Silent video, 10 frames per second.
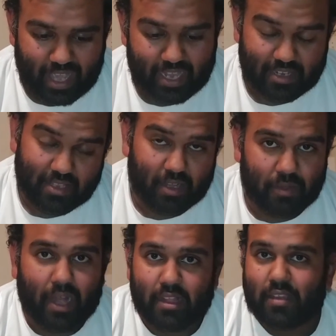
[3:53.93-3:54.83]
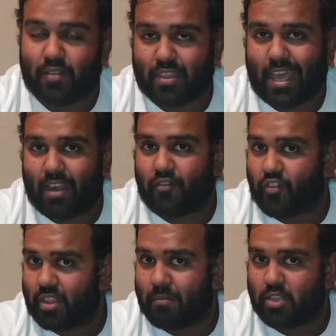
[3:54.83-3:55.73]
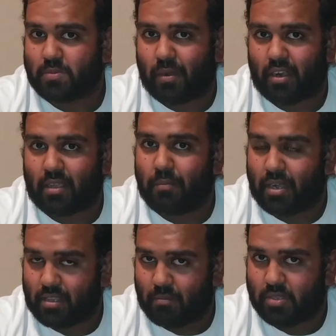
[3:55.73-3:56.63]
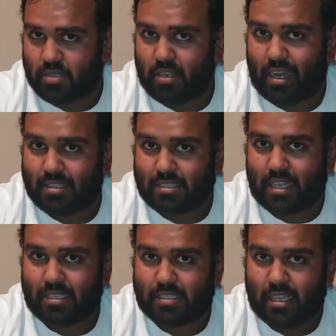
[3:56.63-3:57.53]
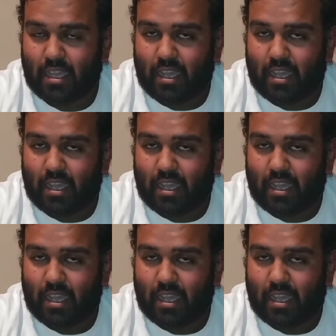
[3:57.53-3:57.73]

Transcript: And, I'll give you that. For the most part, compared to the most of the United States,